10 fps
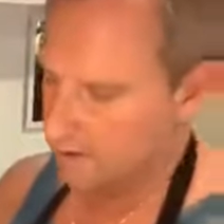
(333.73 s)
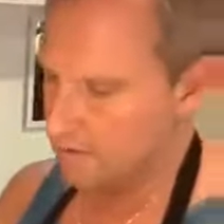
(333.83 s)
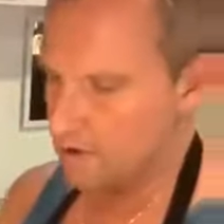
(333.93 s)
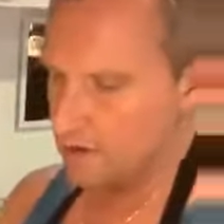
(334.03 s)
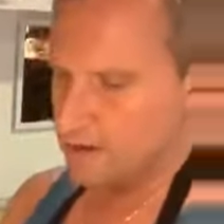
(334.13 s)

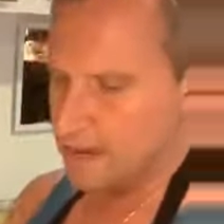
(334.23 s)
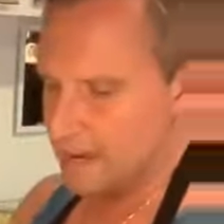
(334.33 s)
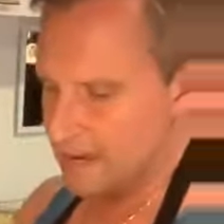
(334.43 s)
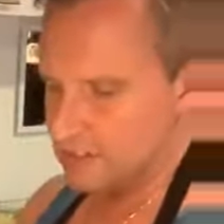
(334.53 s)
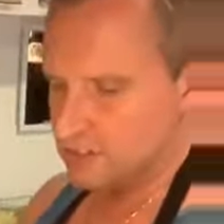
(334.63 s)
Right,
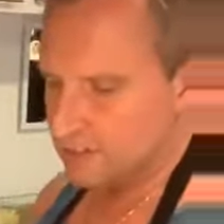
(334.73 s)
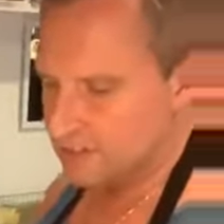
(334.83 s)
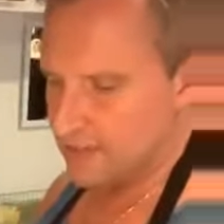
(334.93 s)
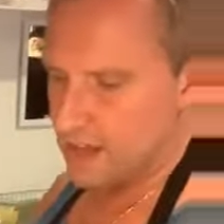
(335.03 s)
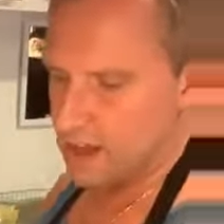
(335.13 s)
okay, let's
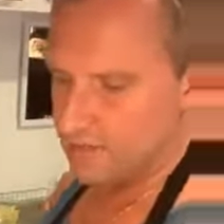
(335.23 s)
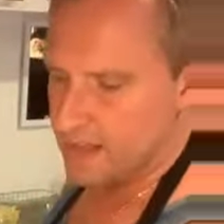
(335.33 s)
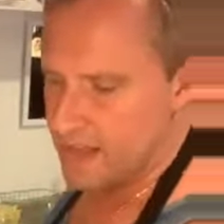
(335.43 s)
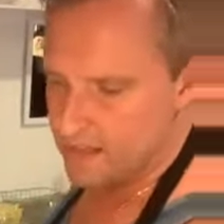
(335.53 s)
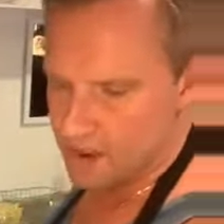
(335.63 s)
shift that over
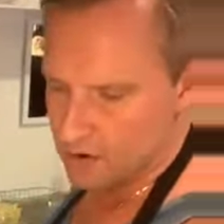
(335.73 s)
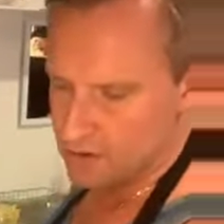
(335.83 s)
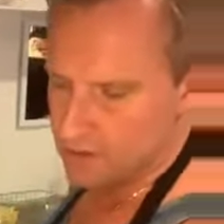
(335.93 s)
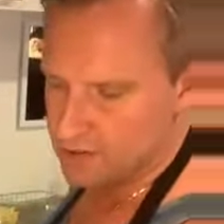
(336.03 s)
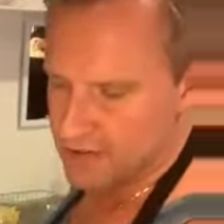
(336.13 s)
there. That
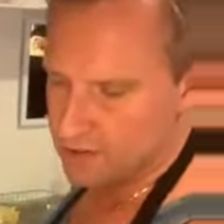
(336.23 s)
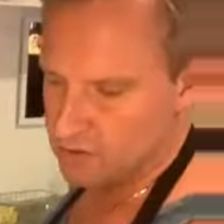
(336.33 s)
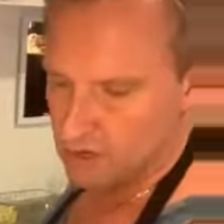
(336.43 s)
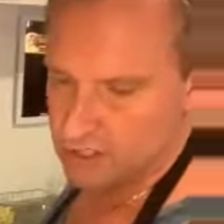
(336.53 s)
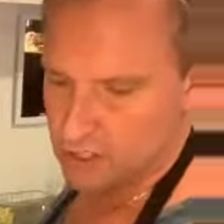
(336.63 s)
onion's now
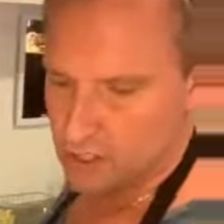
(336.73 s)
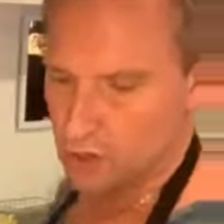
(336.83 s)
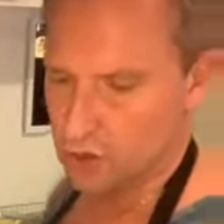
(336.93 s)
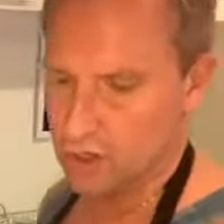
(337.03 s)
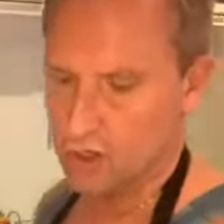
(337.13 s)
starting to
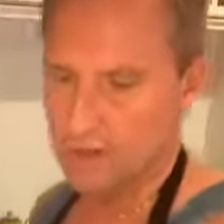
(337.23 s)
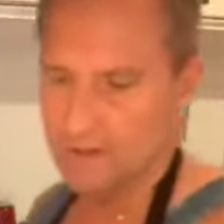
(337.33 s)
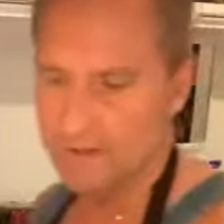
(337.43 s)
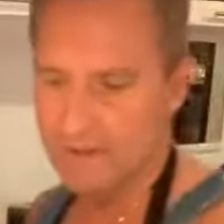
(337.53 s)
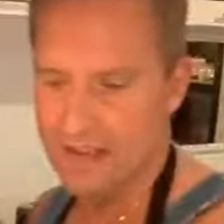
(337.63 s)
cook.
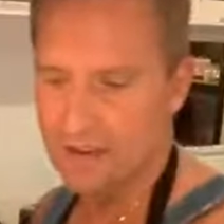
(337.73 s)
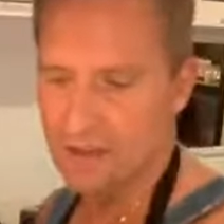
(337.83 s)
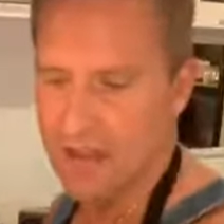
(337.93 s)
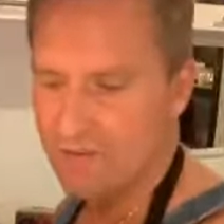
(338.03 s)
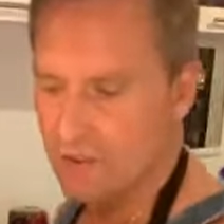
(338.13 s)
Now,
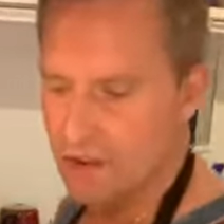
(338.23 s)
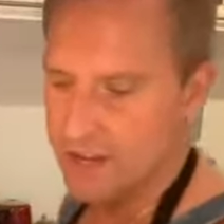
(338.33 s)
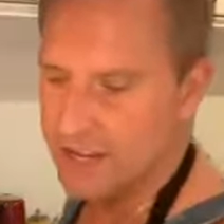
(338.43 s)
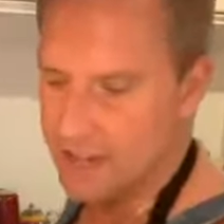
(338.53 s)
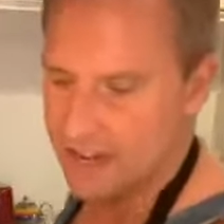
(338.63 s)

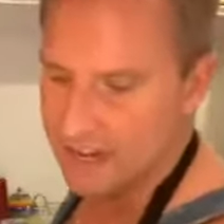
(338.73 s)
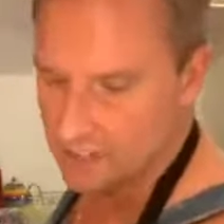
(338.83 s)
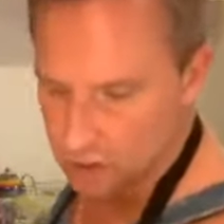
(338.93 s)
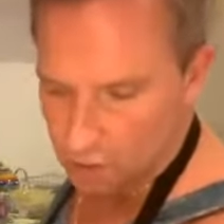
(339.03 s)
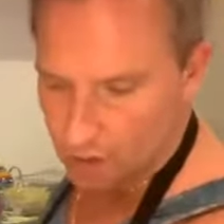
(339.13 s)
generally,
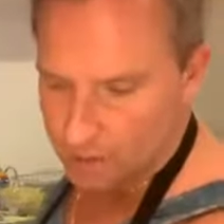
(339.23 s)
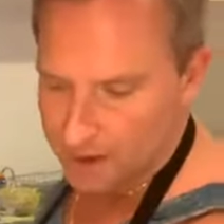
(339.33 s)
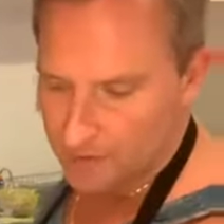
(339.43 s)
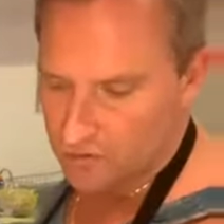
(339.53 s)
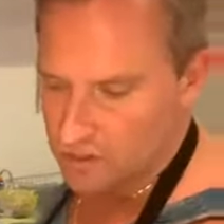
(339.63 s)
unless you want a
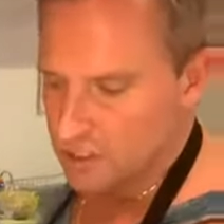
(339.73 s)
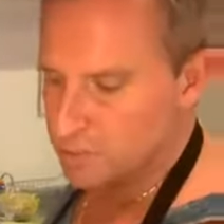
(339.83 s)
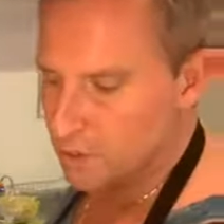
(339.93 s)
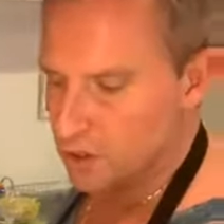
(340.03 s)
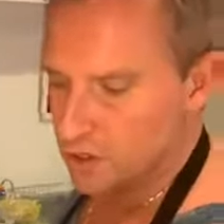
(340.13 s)
bit of
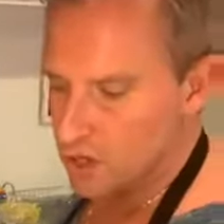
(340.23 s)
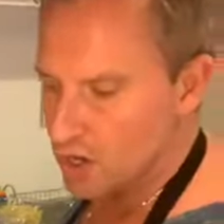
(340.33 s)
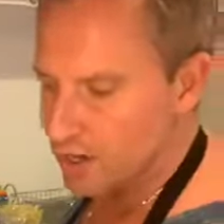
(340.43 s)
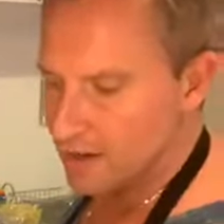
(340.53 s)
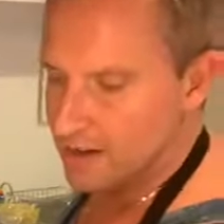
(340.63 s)
crisp
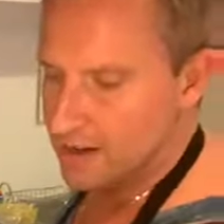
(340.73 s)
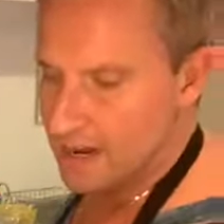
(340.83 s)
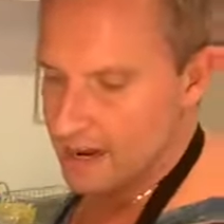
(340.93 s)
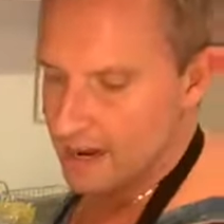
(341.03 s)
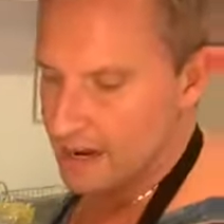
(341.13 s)
onion
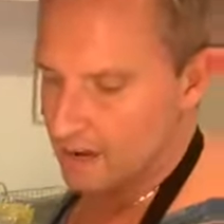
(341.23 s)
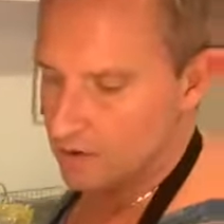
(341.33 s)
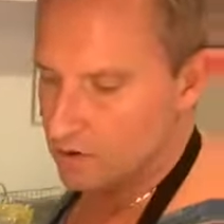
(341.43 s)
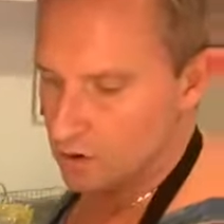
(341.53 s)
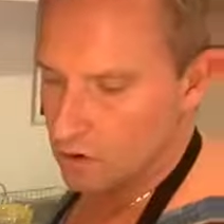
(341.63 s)
in
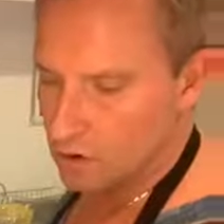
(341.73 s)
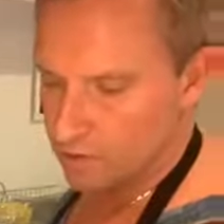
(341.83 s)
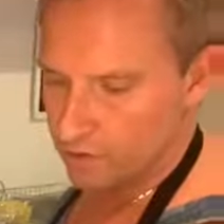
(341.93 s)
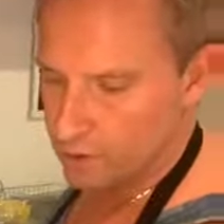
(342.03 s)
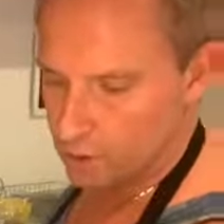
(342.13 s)
your
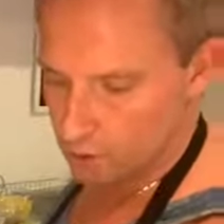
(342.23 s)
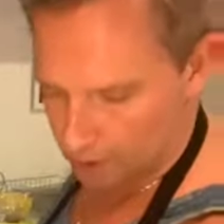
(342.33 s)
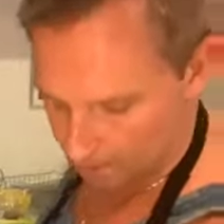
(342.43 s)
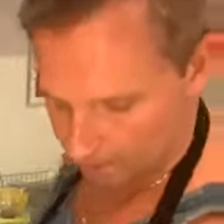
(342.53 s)
food,